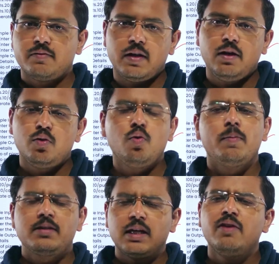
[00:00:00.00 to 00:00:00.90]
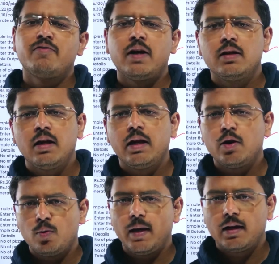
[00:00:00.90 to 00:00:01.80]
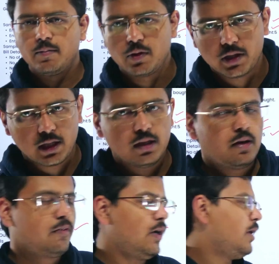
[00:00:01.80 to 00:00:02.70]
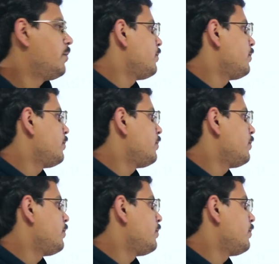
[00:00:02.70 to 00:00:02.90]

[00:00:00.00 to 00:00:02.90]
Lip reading: Fine. You'll basically find the link to my community. Fine.